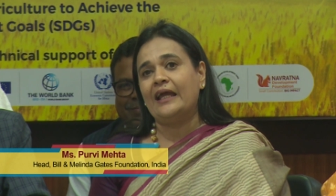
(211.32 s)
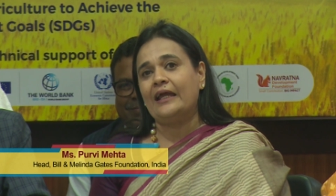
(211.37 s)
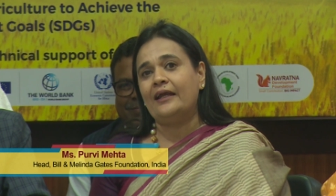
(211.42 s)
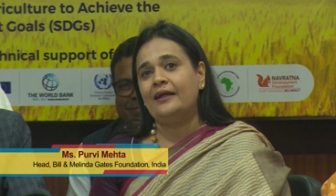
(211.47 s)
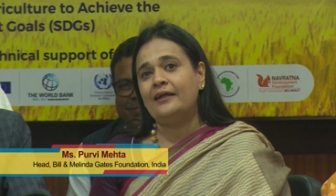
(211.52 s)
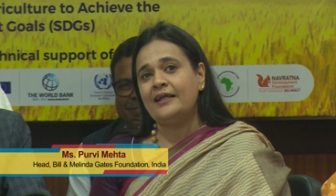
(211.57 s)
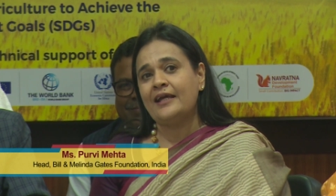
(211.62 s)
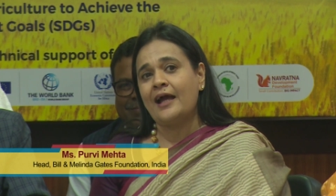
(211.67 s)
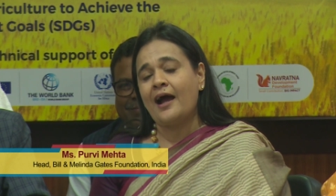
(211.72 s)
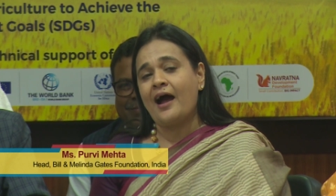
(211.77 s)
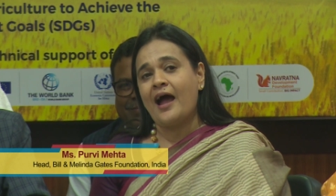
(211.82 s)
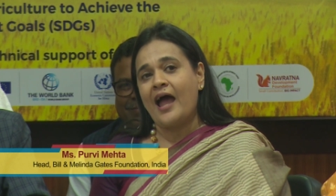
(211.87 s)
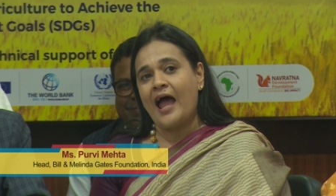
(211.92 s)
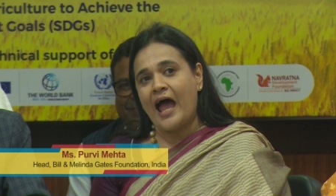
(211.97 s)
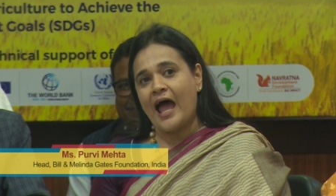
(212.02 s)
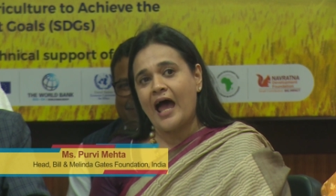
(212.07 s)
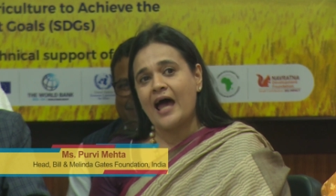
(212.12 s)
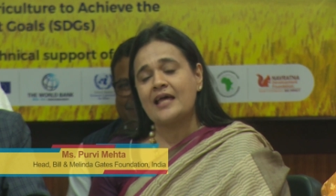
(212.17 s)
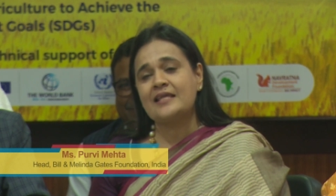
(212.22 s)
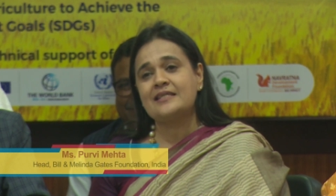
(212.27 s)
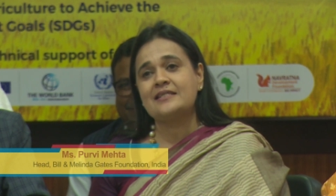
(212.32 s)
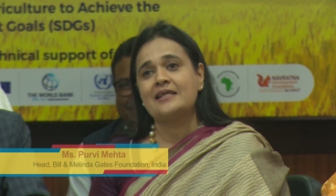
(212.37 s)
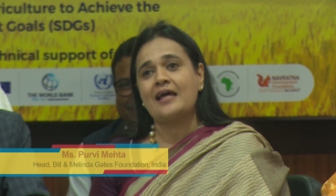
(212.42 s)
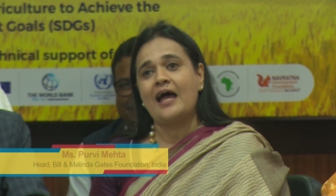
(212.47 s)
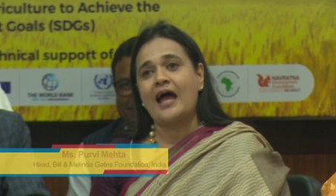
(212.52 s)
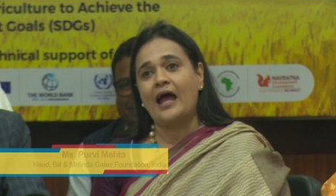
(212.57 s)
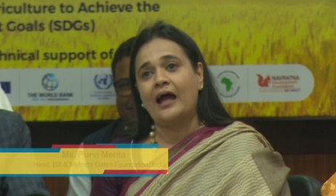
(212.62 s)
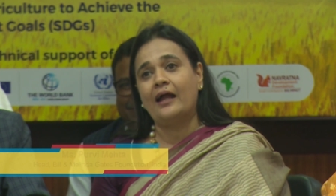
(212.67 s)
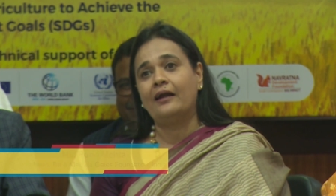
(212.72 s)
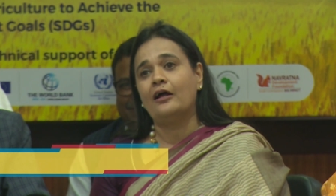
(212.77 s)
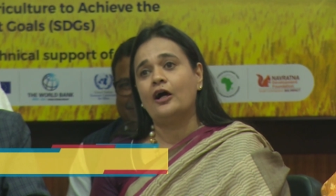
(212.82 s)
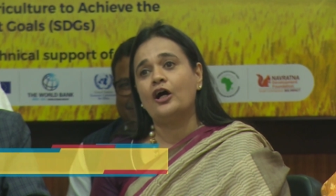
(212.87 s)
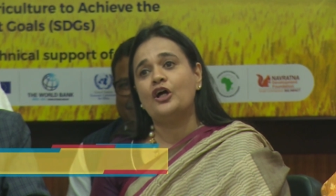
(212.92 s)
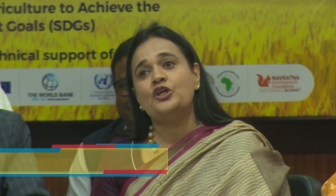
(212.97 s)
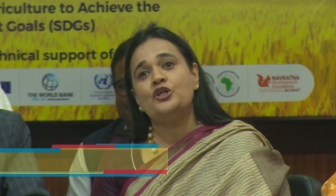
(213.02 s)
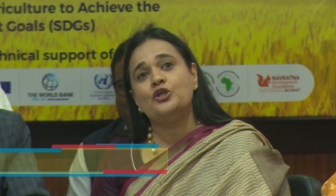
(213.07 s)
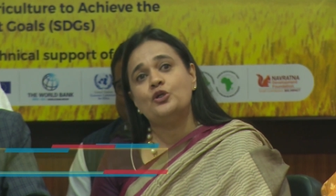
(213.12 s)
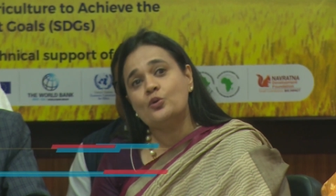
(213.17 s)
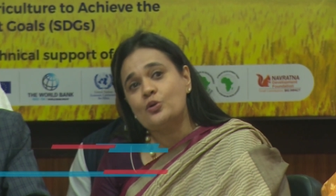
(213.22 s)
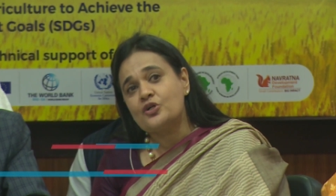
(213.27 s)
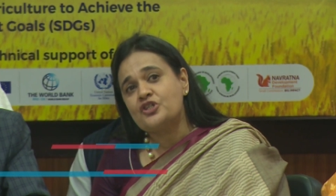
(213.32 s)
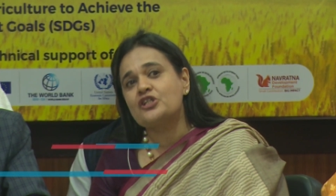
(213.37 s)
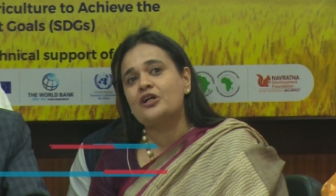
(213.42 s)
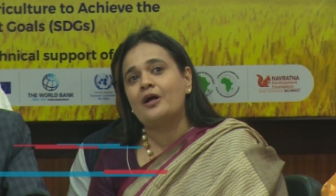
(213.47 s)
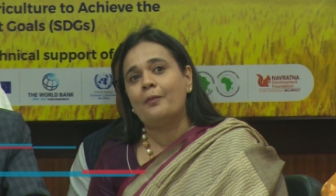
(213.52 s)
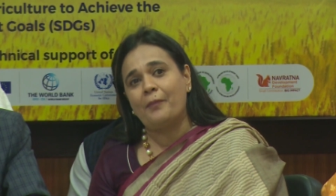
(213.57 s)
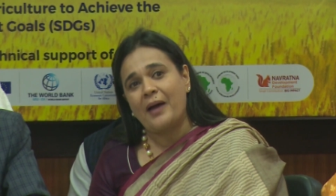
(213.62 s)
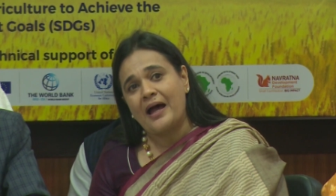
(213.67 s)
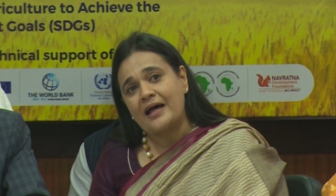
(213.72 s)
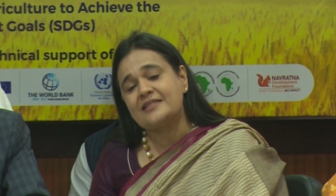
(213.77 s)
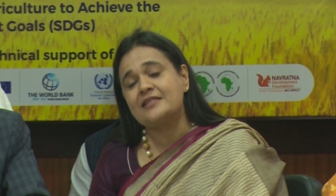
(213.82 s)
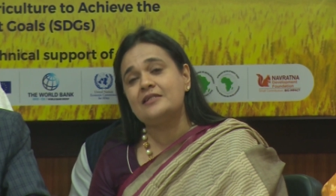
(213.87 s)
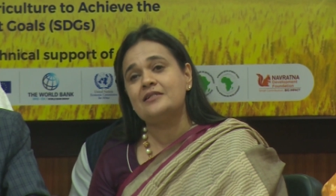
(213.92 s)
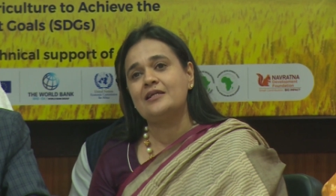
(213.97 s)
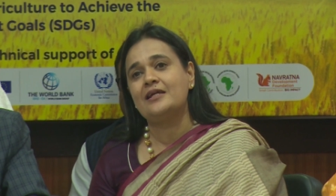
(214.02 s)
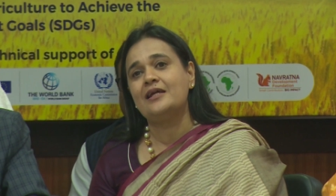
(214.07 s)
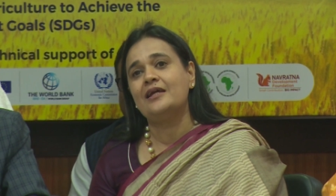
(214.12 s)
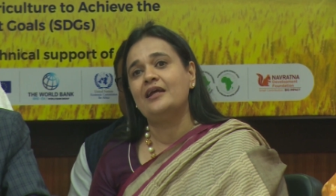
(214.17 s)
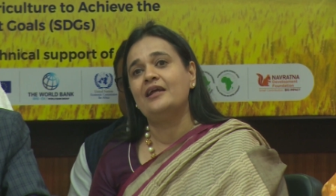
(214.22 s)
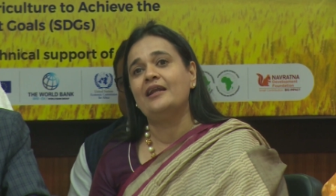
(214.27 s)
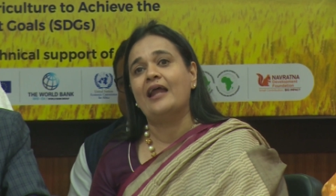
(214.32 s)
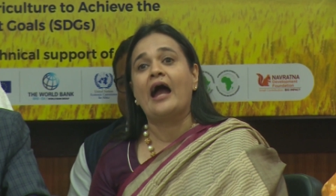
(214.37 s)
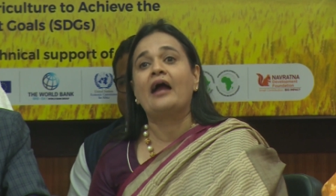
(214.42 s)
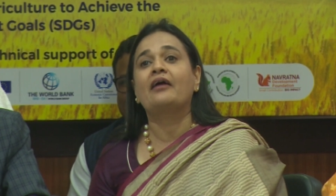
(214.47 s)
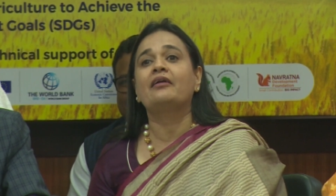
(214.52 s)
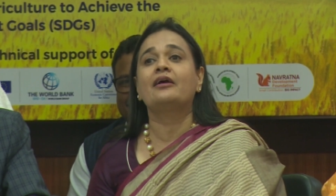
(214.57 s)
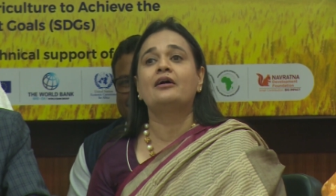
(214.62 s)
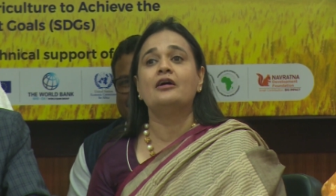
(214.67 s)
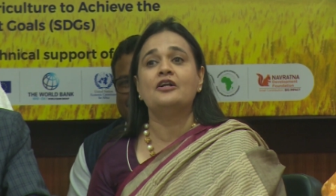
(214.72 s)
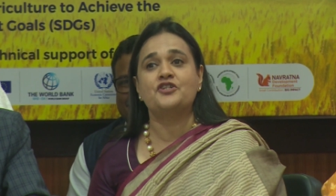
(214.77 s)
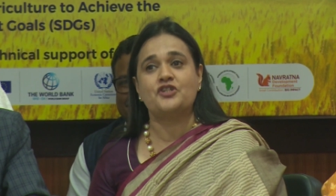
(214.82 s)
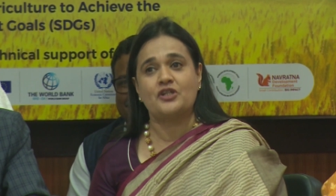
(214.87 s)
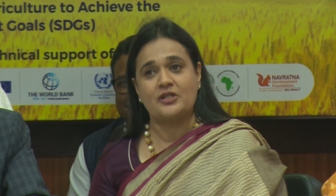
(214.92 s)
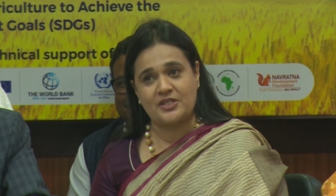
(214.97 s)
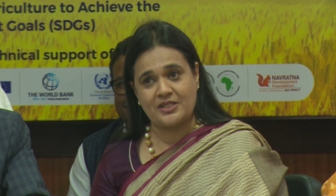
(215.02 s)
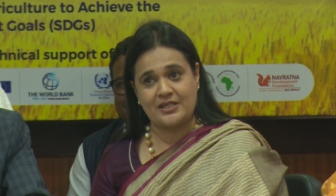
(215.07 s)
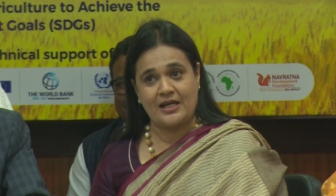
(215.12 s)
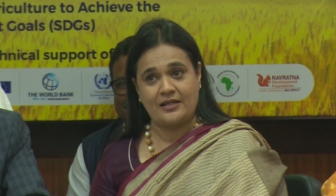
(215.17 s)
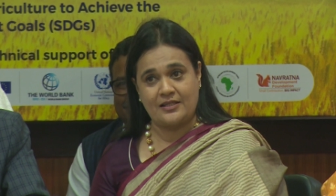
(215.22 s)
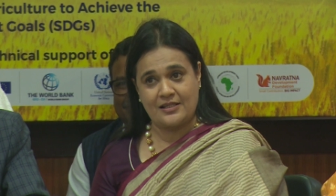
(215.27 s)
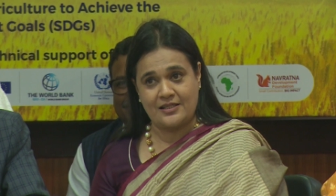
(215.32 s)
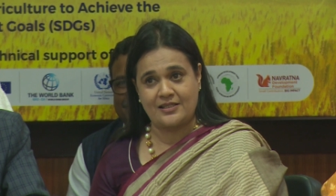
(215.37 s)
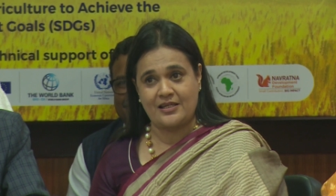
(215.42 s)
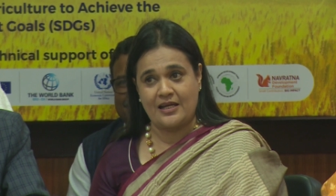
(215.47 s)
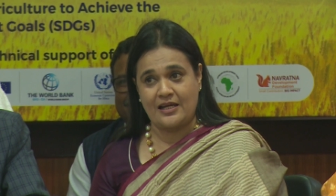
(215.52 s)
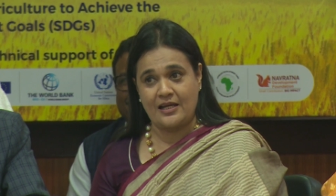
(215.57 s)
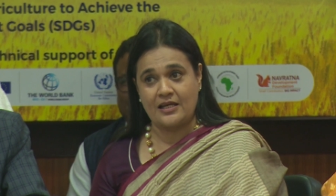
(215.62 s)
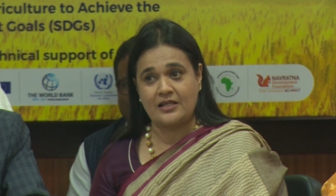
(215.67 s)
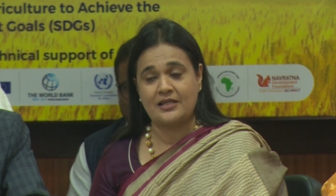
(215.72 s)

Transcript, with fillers: India has had a huge capacity in agriculture statistic.